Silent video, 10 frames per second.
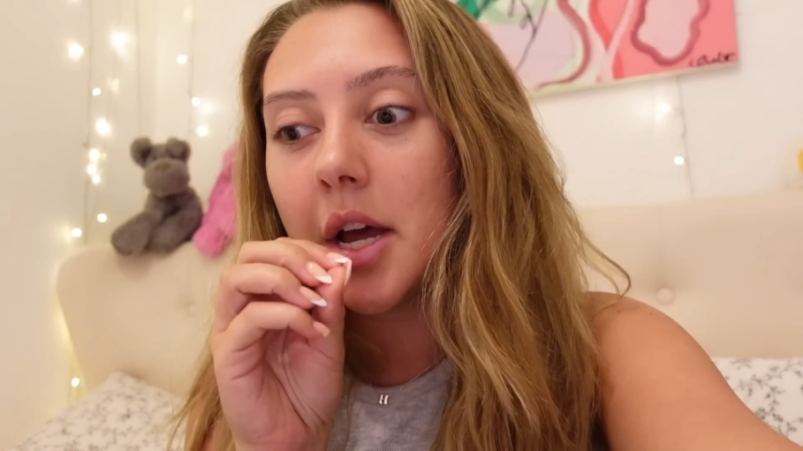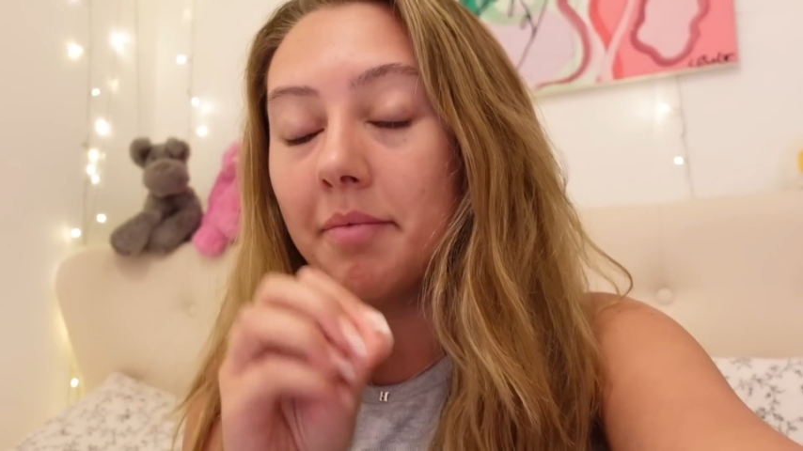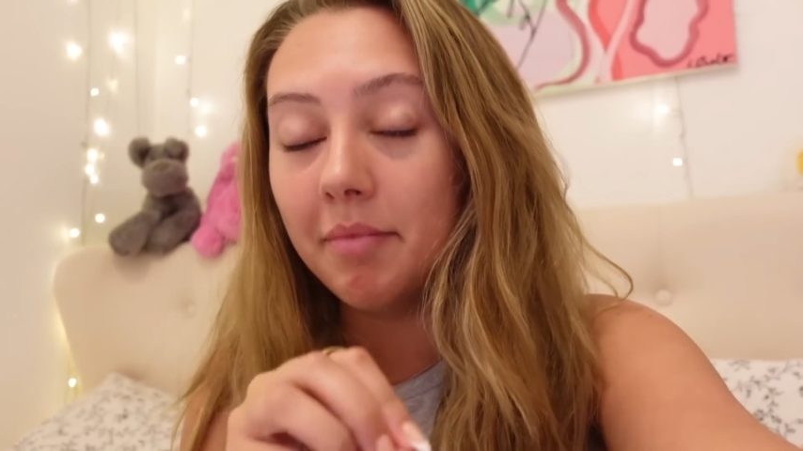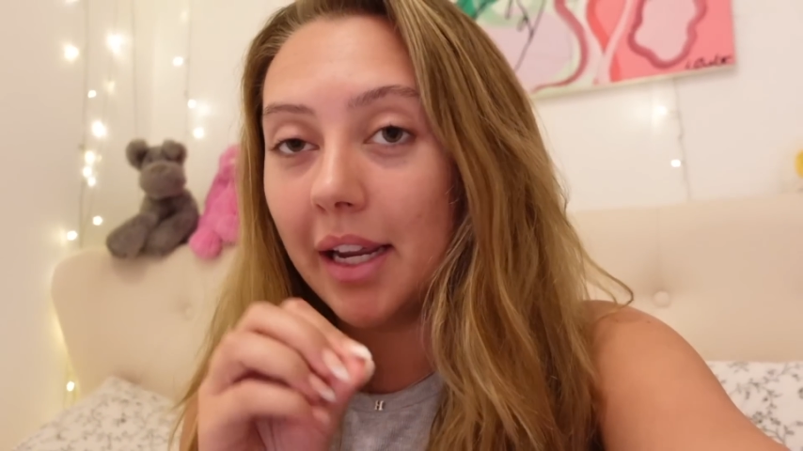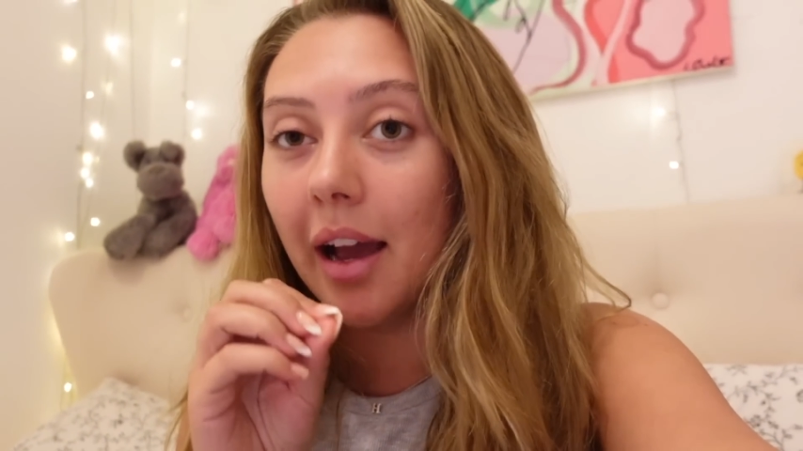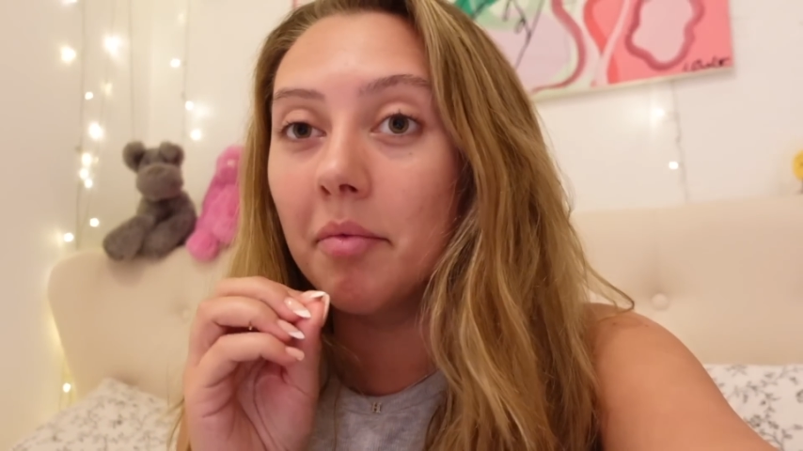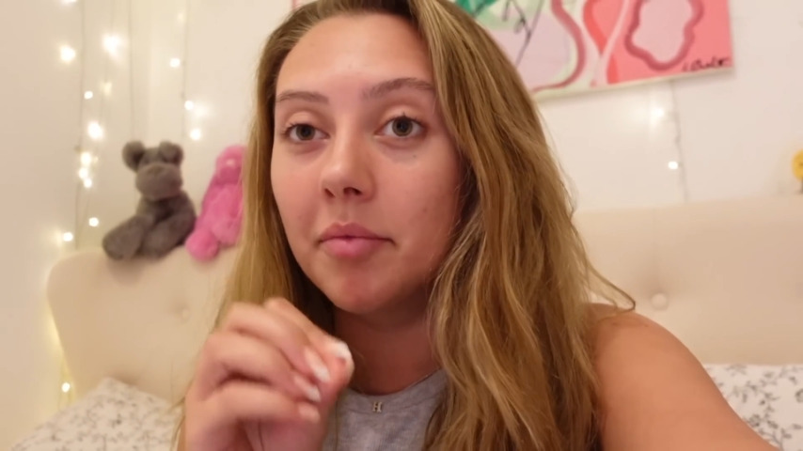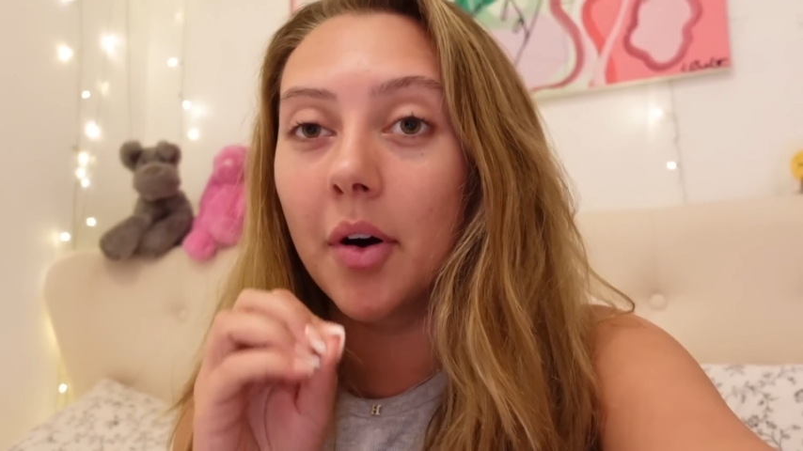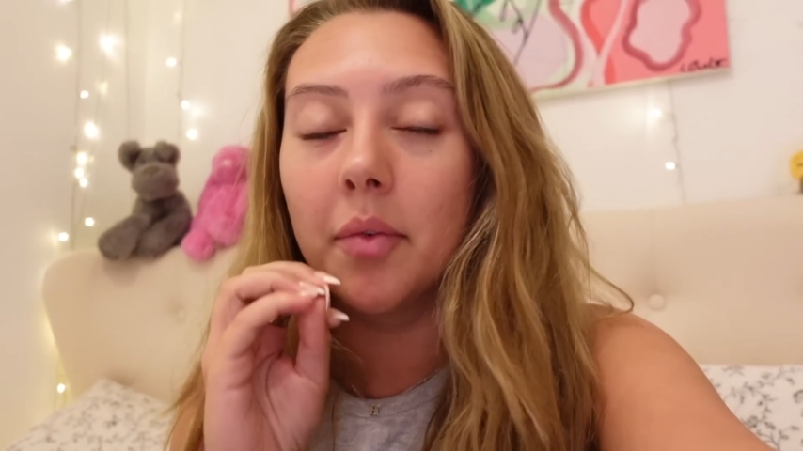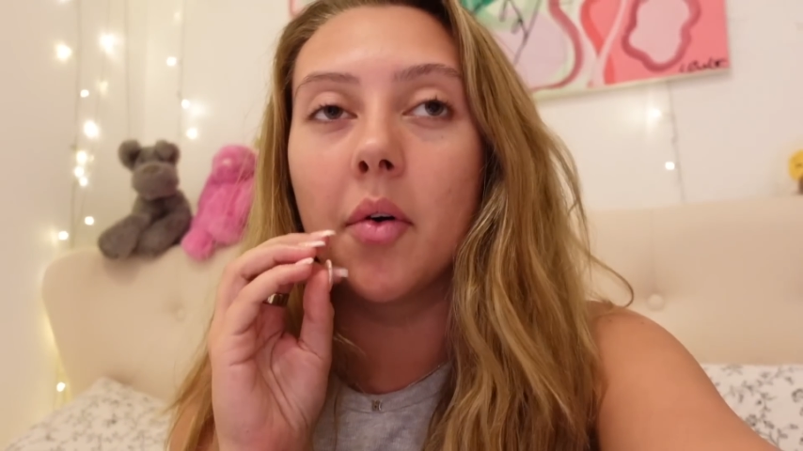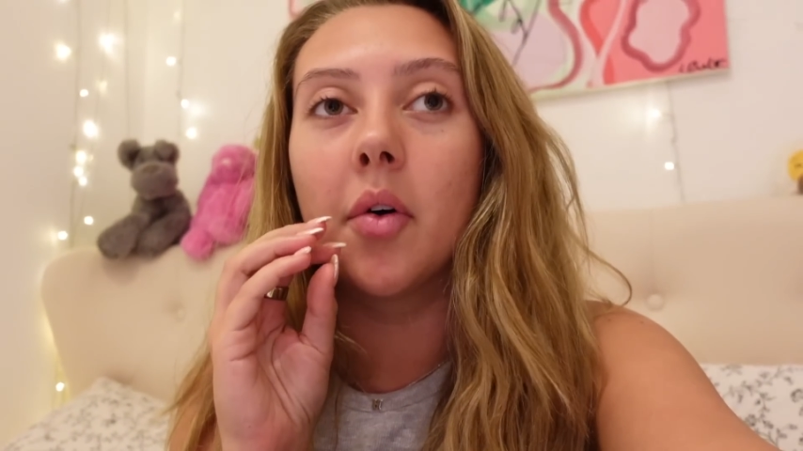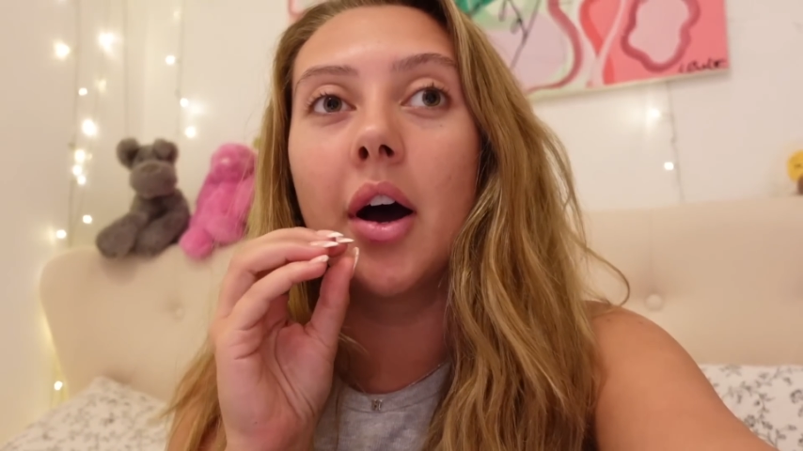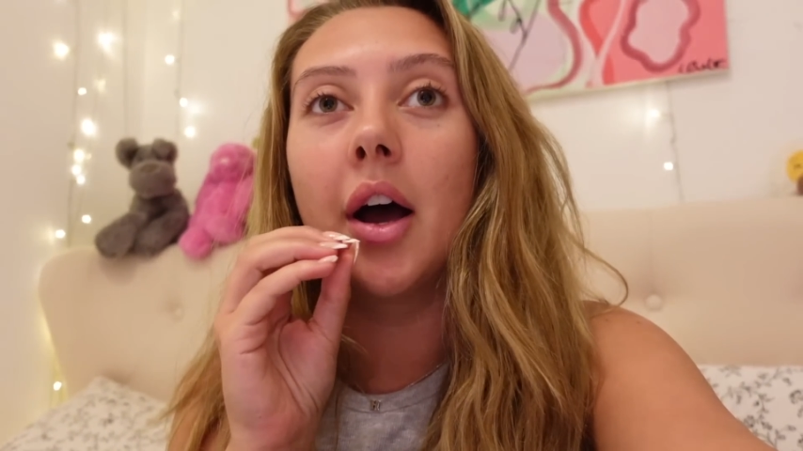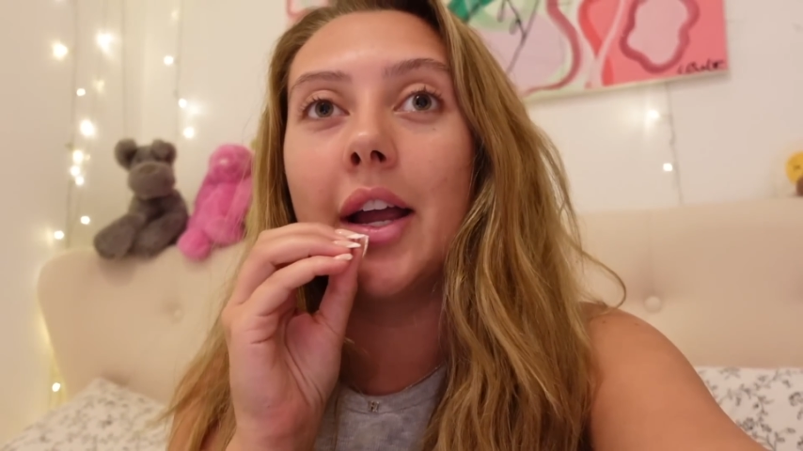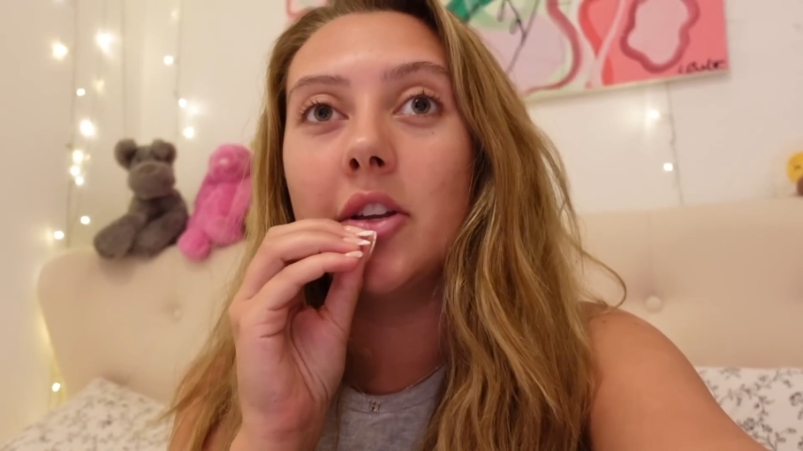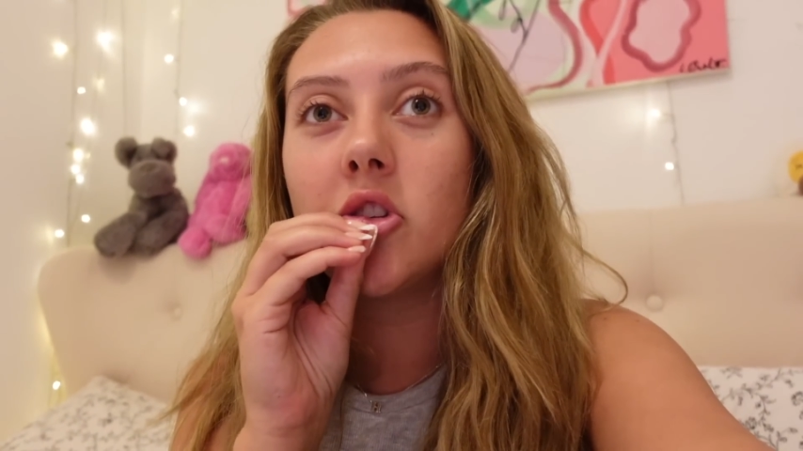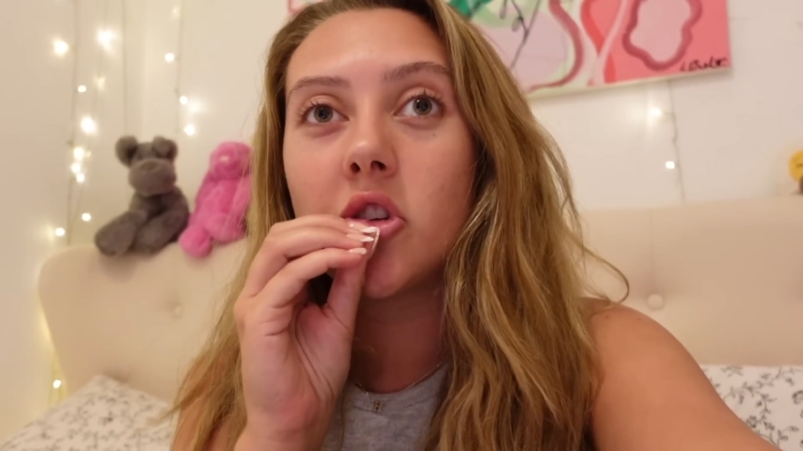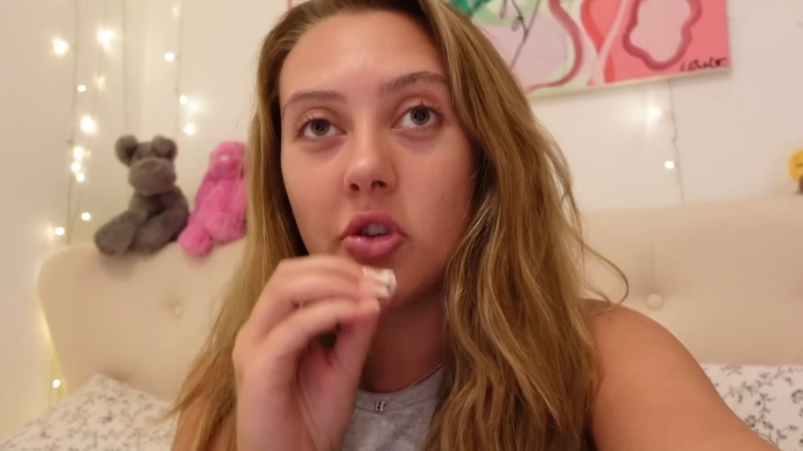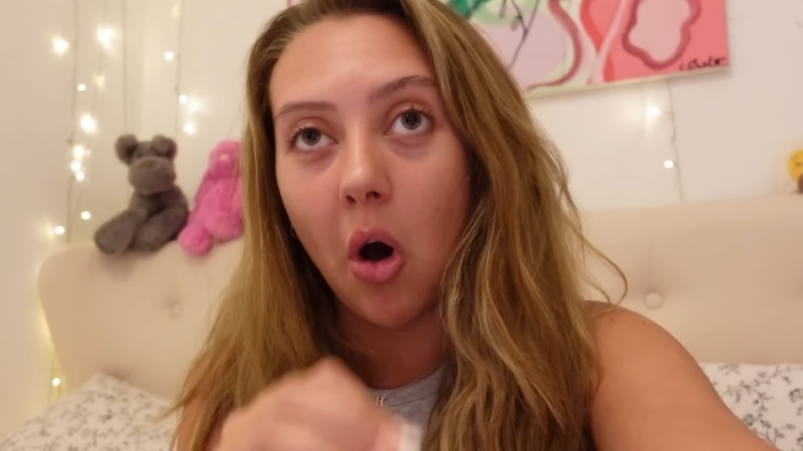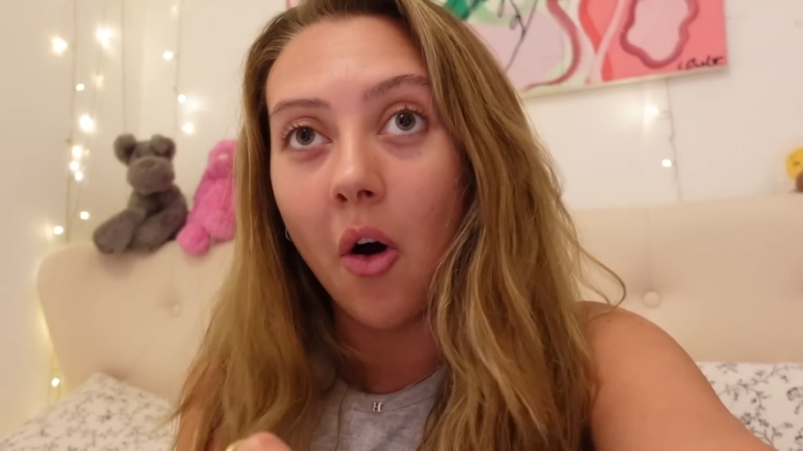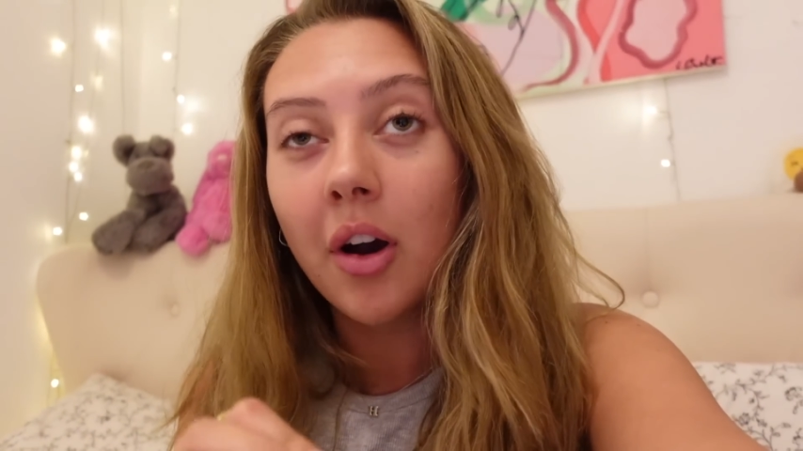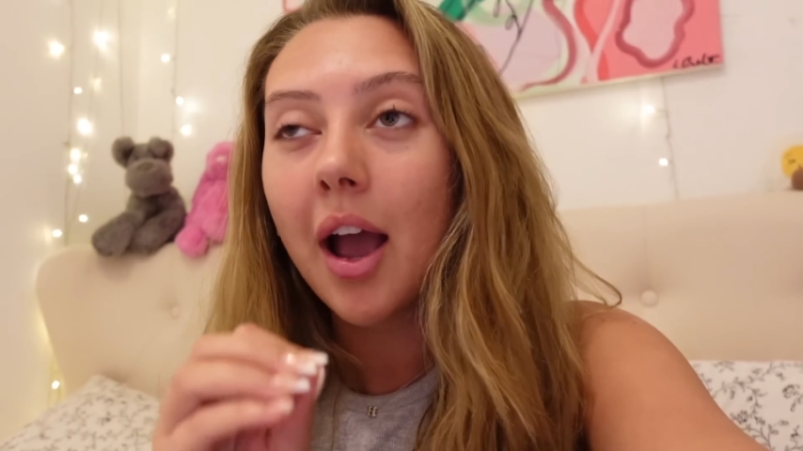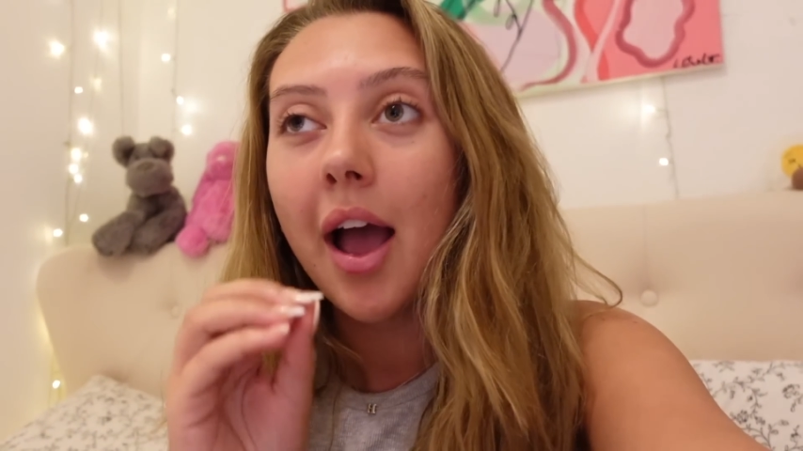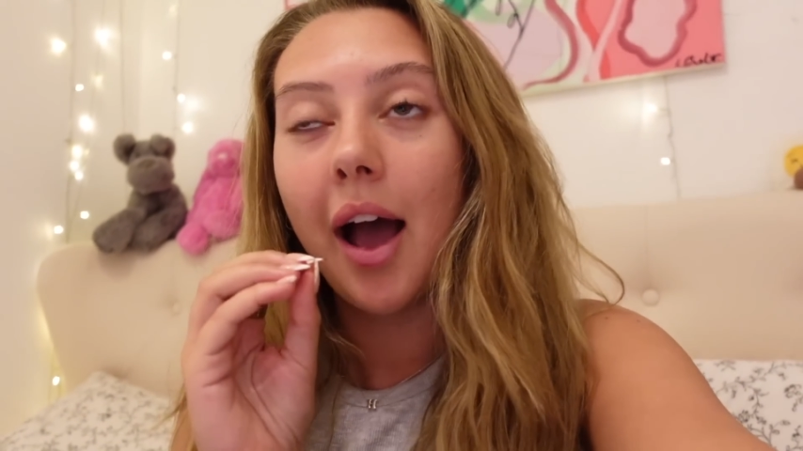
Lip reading: Me and Mum were in shock